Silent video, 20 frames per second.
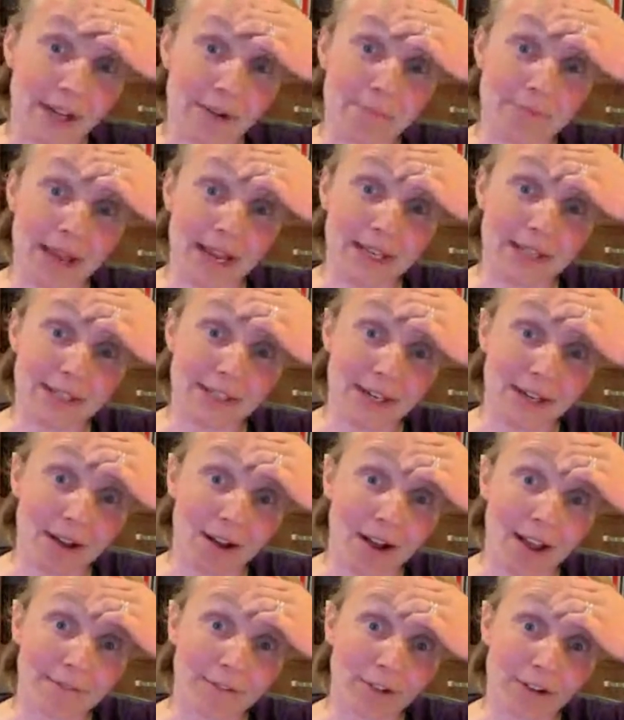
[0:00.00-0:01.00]
don't manage it,
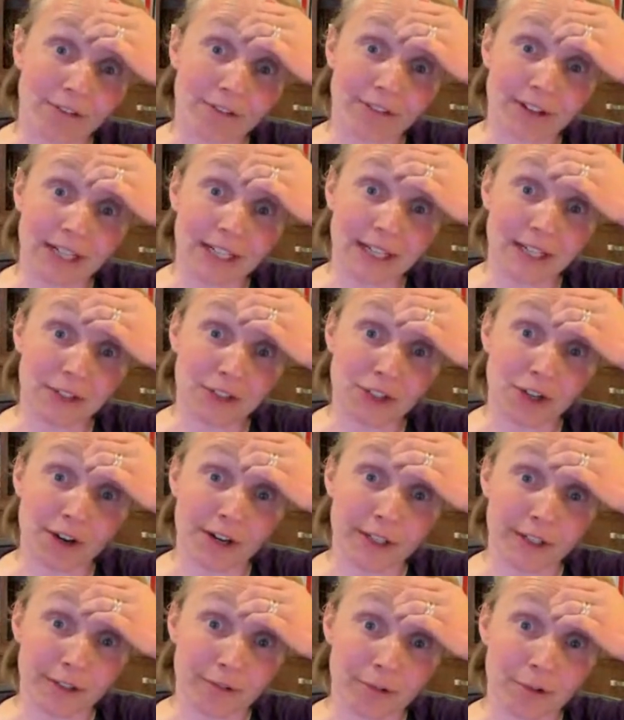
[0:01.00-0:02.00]
I've got a feeling
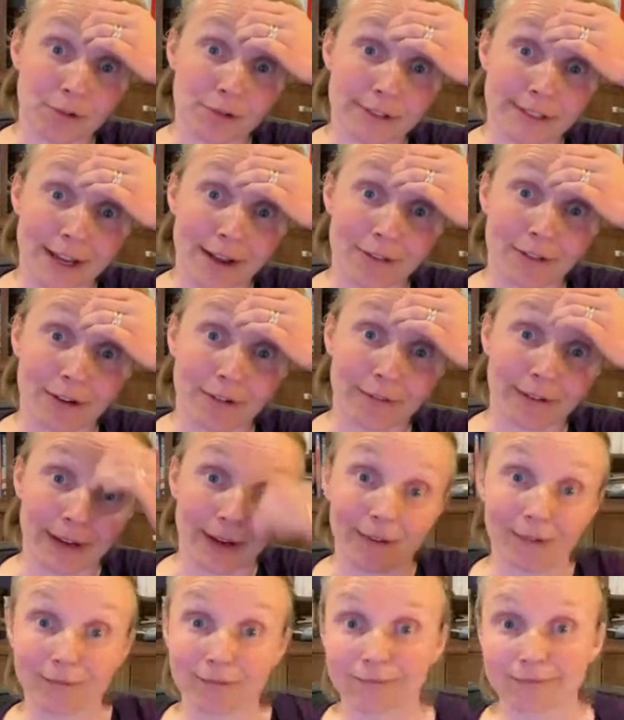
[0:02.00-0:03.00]
China or South
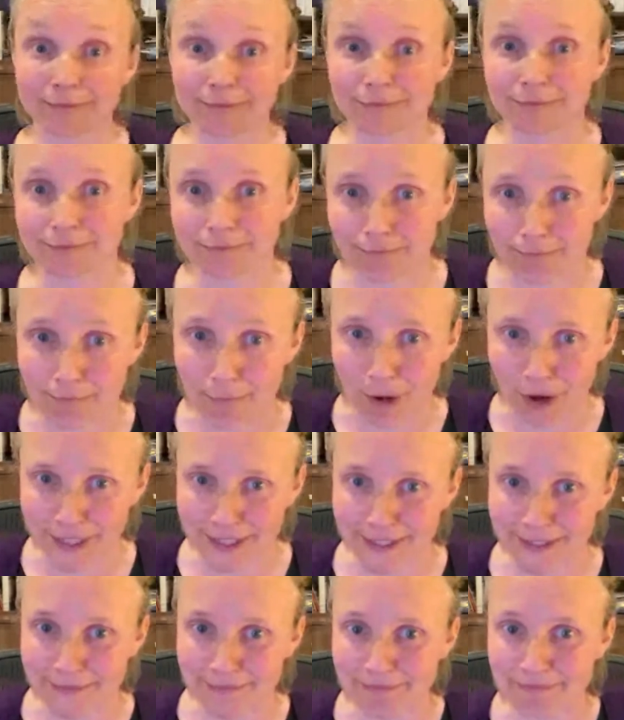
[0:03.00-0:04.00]
Korea
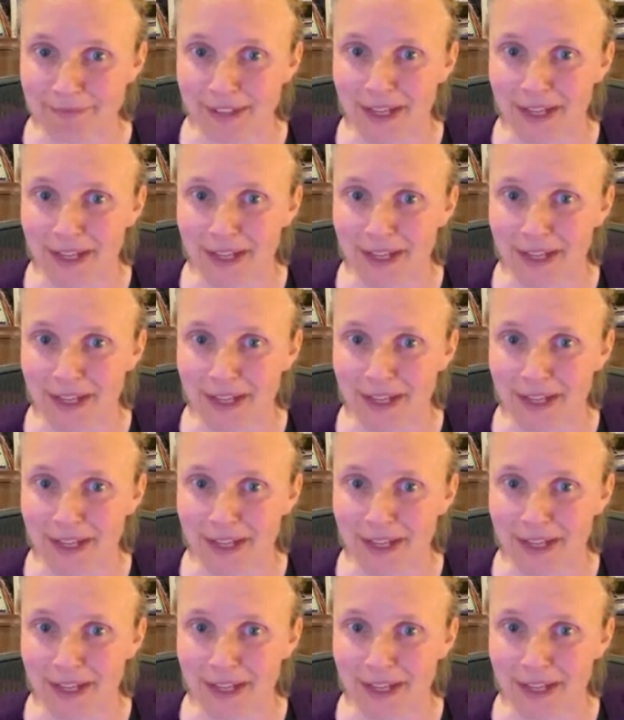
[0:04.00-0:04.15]
might.